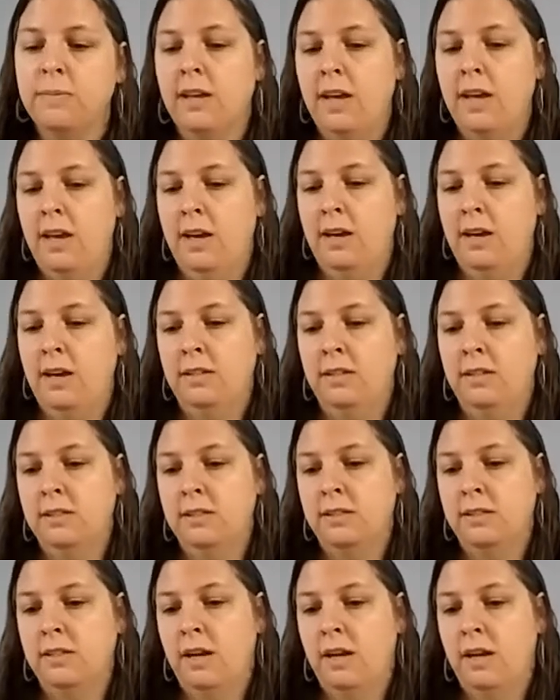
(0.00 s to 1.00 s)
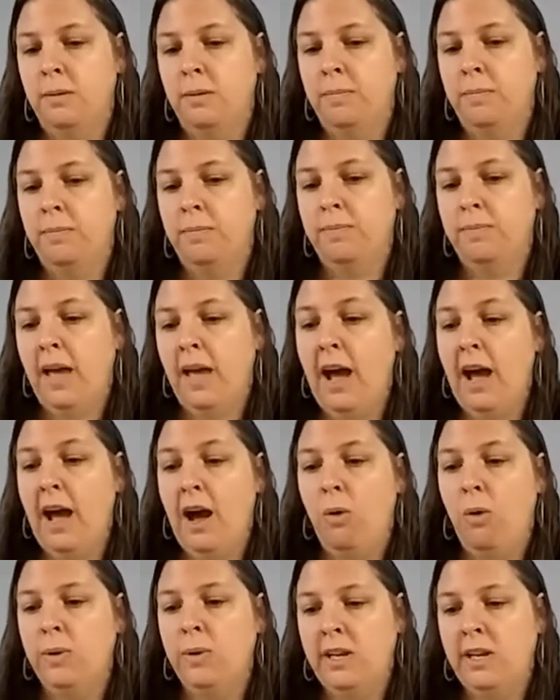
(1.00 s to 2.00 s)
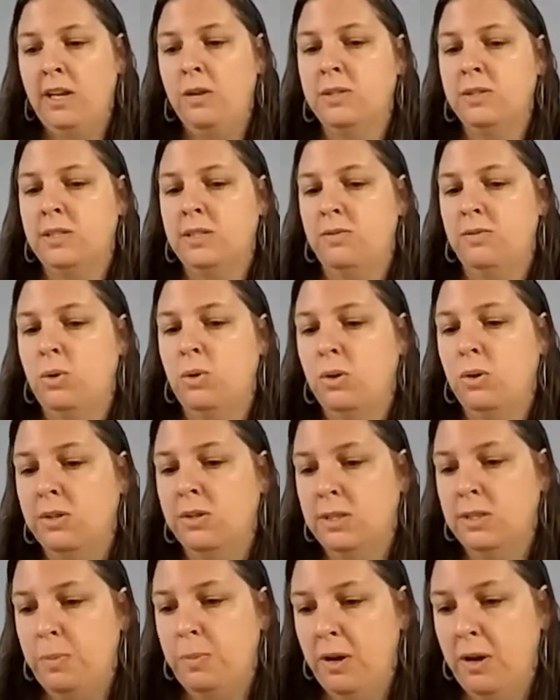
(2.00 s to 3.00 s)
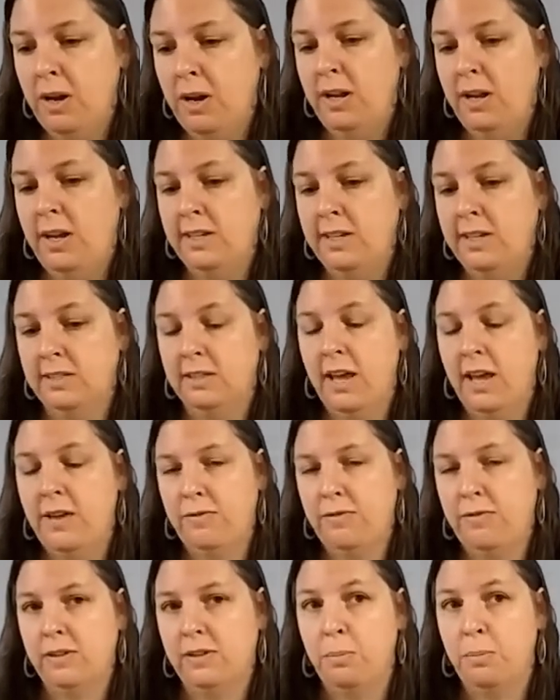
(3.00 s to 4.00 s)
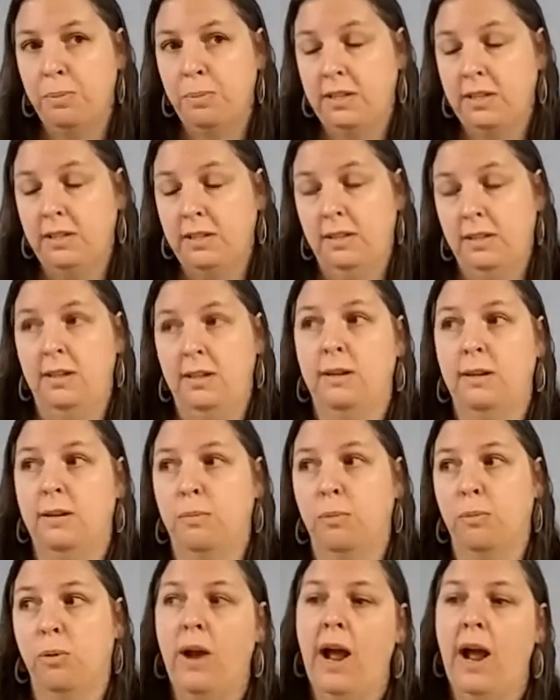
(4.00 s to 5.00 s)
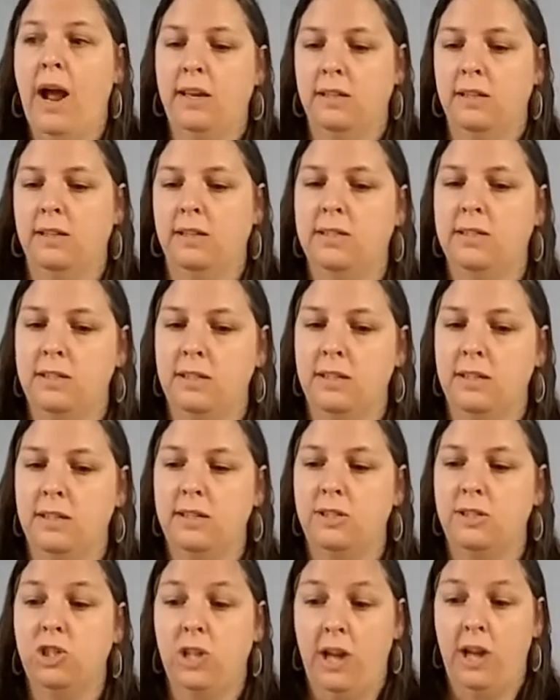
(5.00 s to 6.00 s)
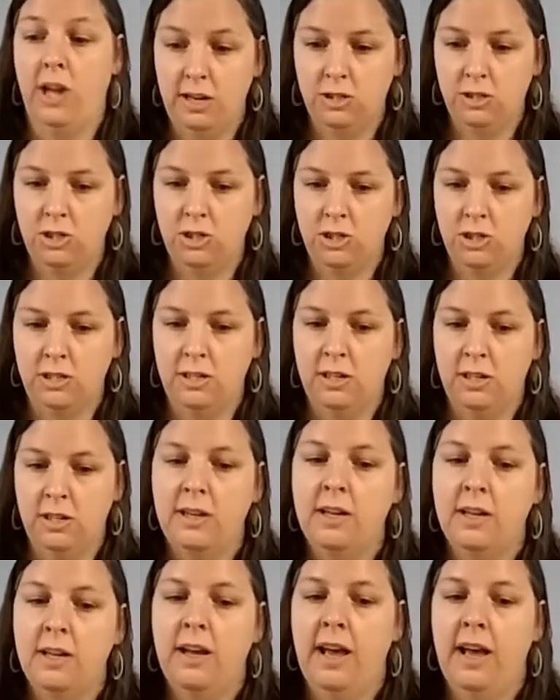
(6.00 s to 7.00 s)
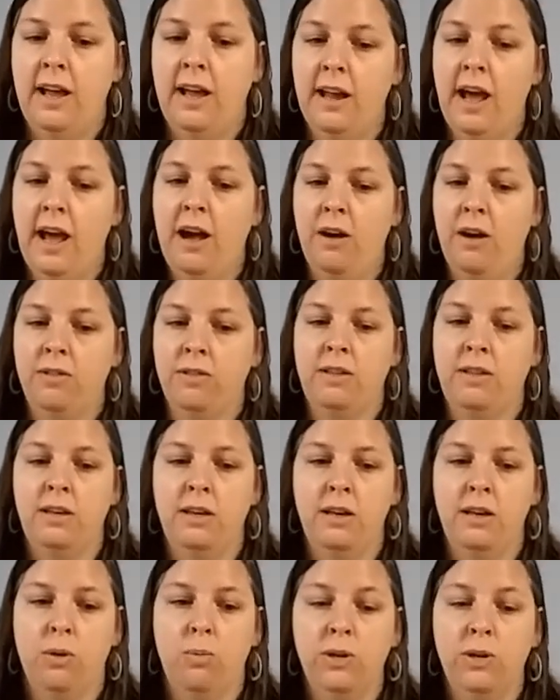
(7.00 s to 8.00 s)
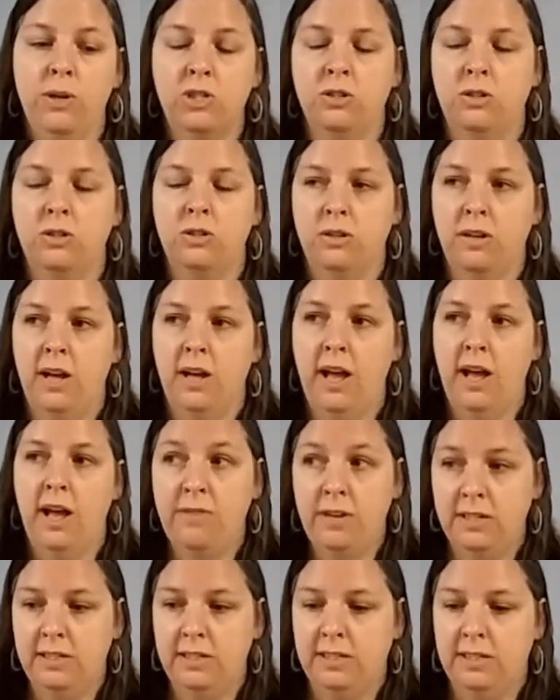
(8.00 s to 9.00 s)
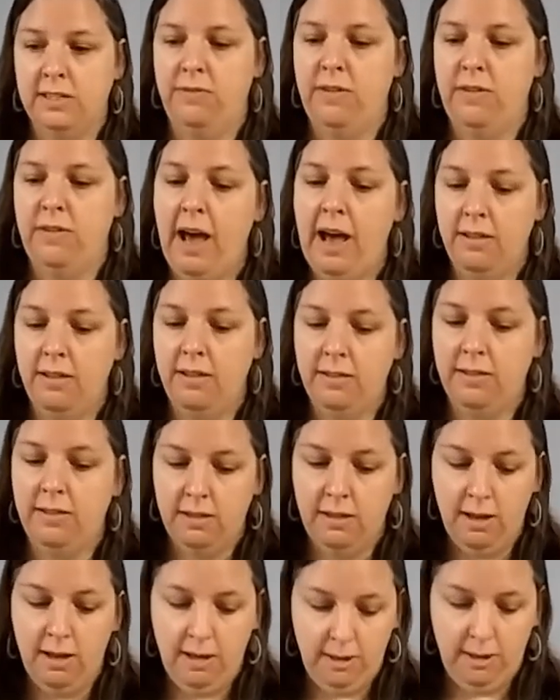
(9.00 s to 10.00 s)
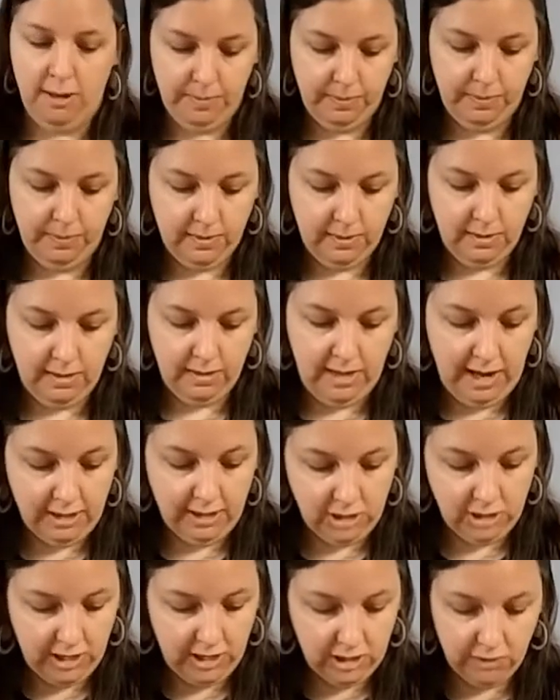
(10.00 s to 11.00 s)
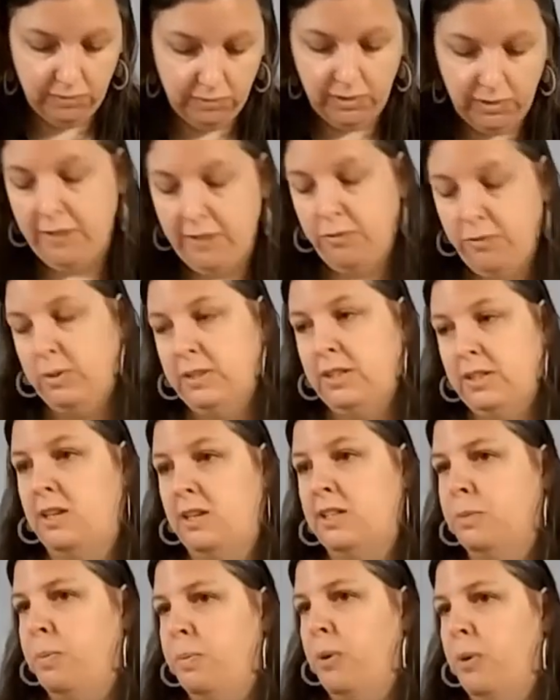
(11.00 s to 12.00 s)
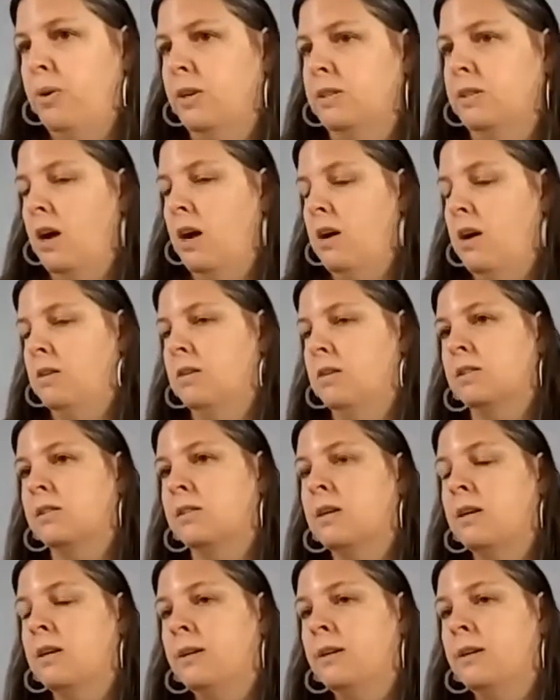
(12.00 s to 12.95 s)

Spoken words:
and how when he received the Holy Spirit, his life completely miraculously changed, and how the original evidence of that, that change of life was that he spoke in tongues.